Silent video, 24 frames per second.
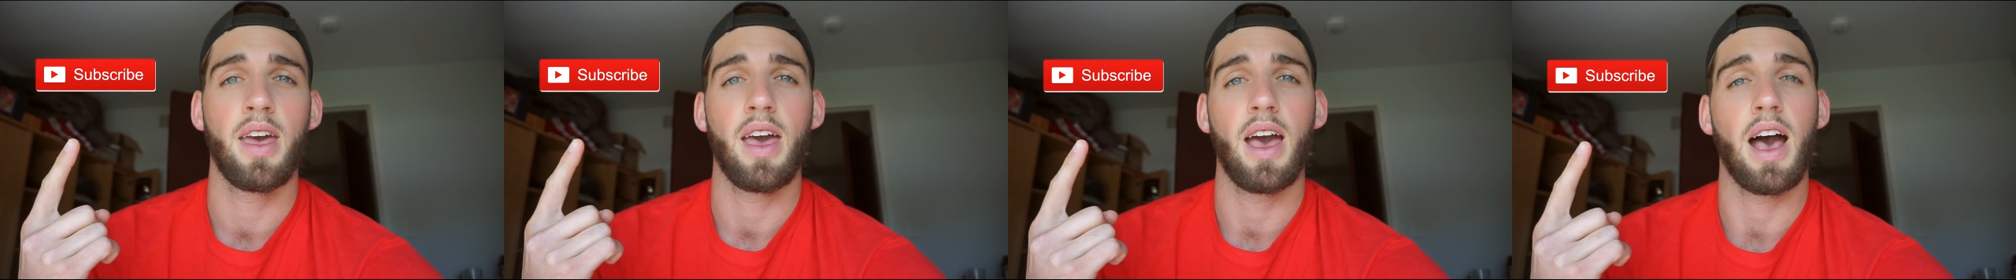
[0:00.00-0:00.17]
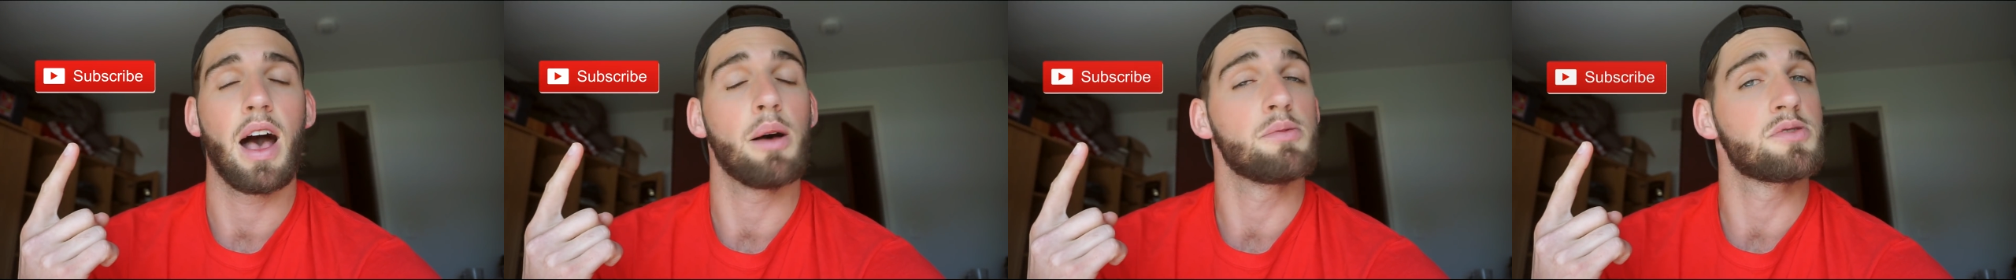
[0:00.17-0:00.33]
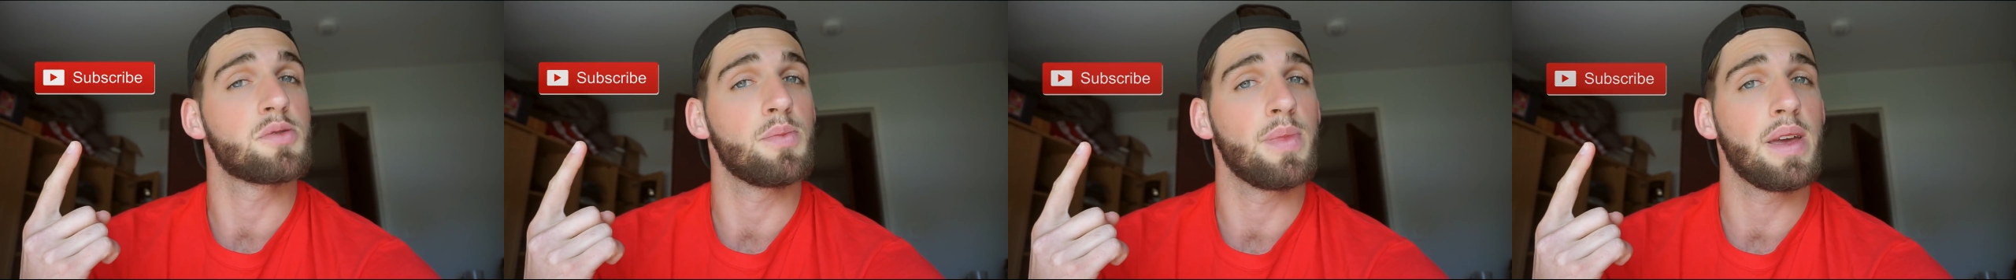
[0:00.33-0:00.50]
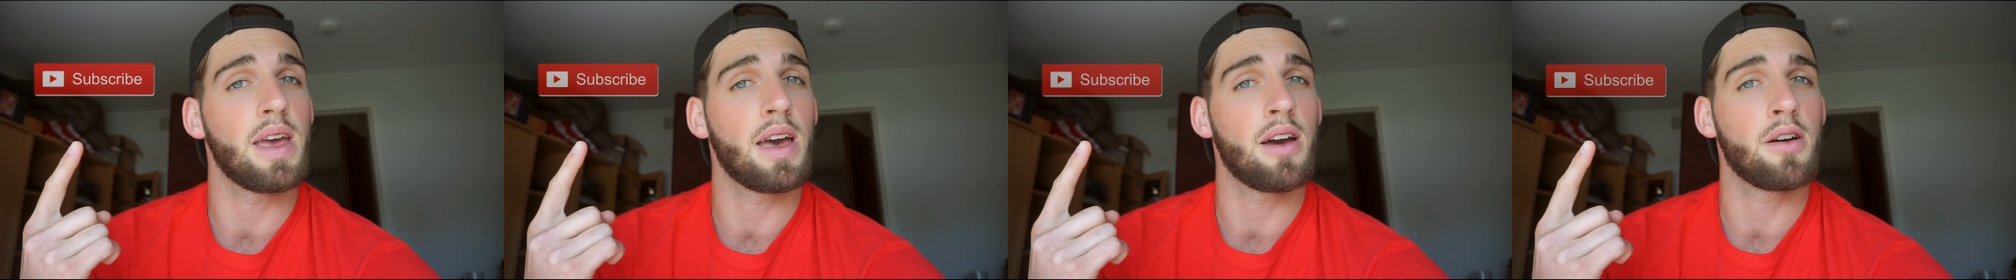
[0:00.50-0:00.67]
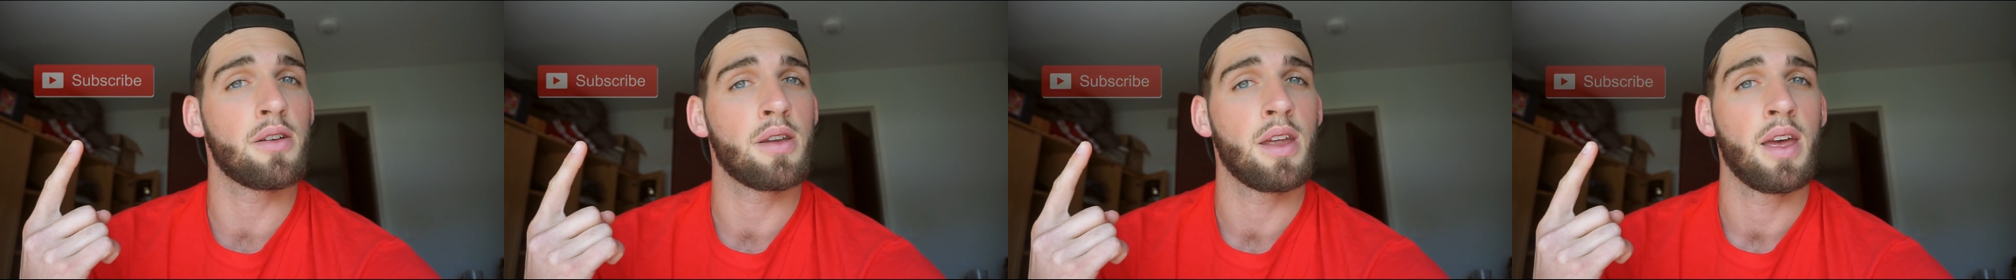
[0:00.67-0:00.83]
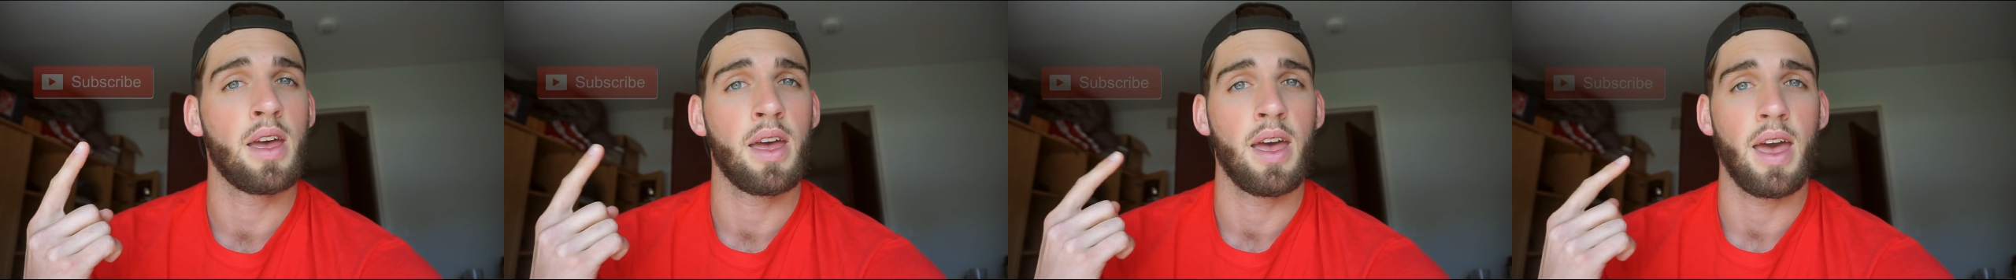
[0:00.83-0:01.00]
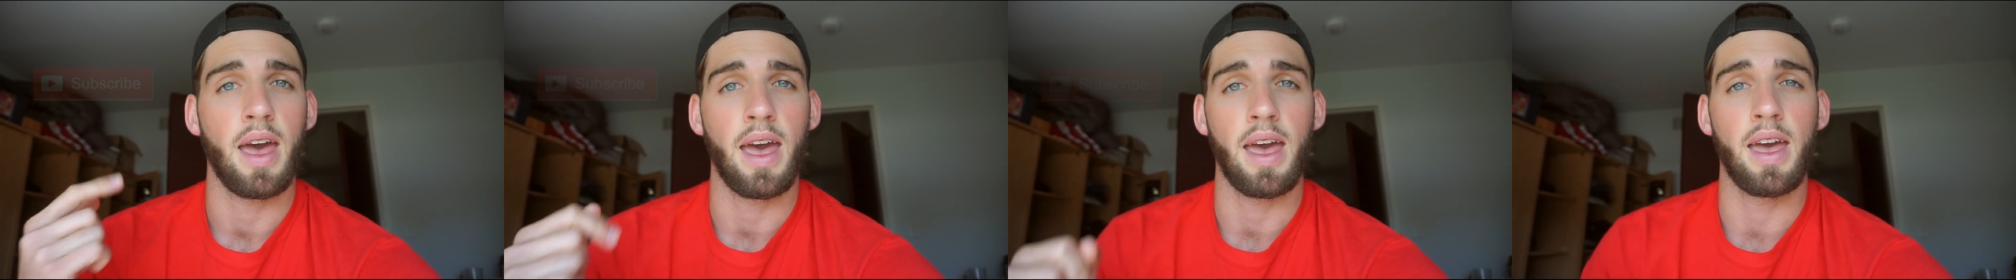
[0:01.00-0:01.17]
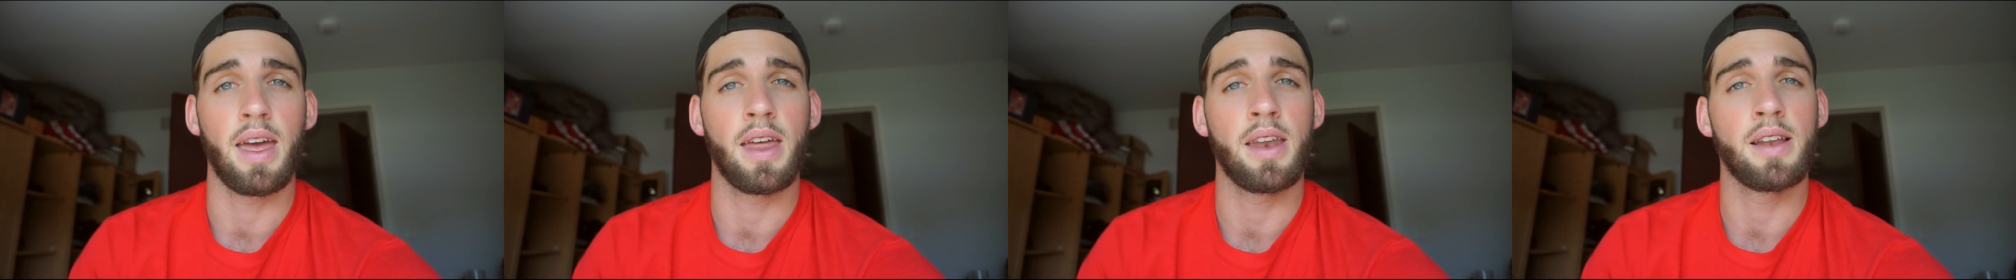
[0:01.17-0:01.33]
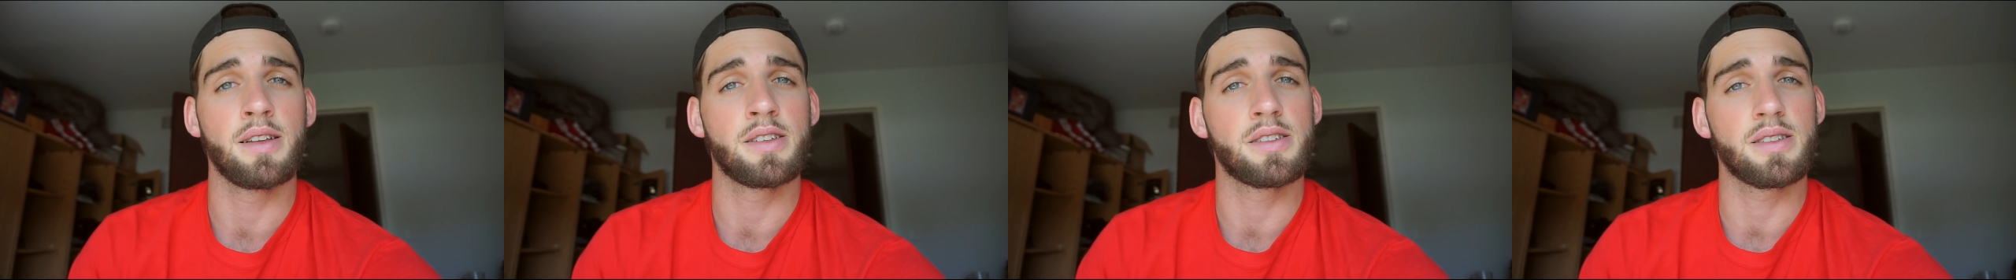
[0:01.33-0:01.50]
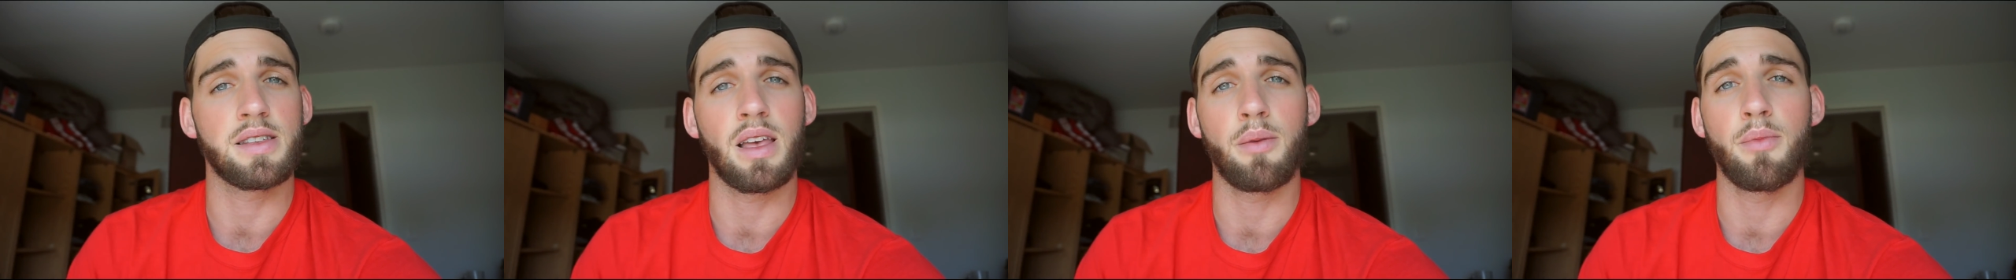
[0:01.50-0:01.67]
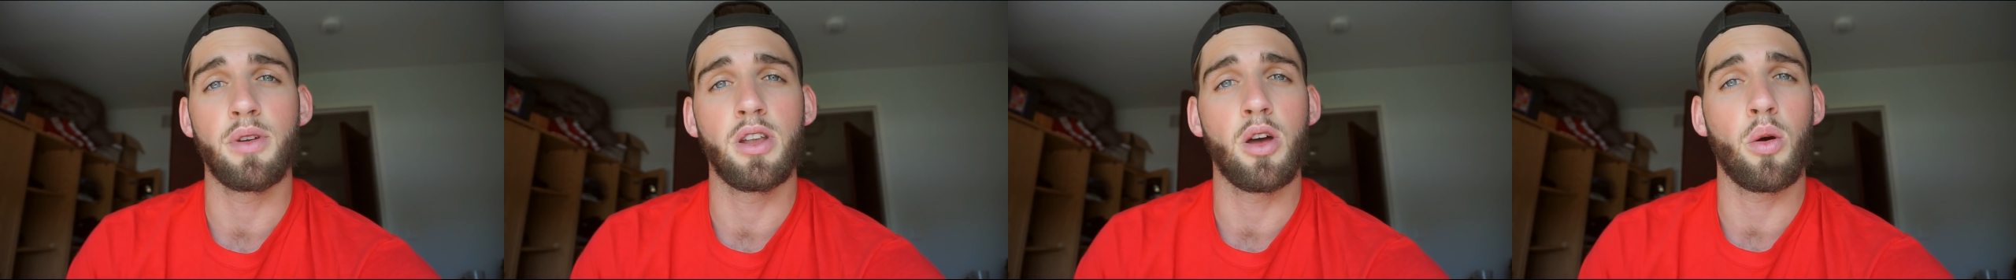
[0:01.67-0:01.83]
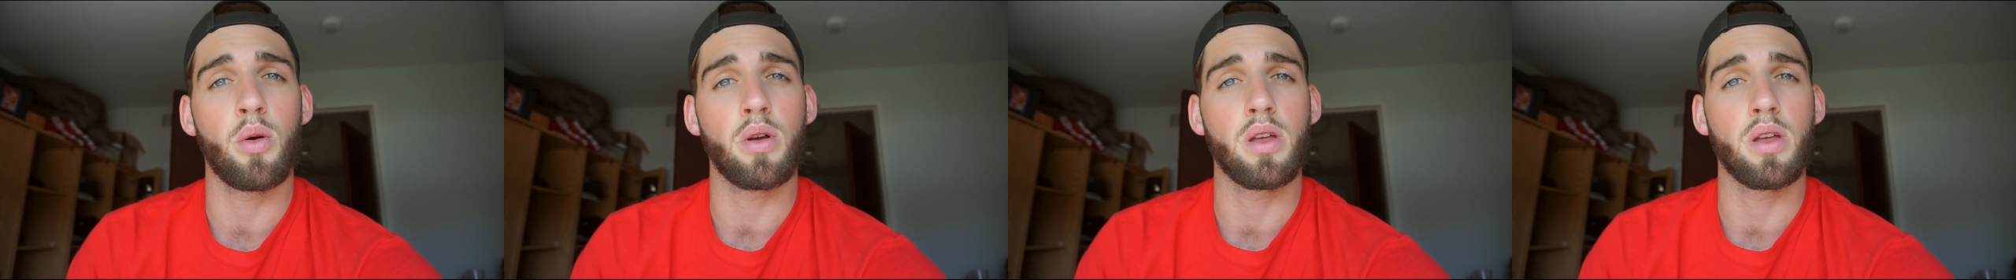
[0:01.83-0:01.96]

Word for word: Helps me out. And just let me know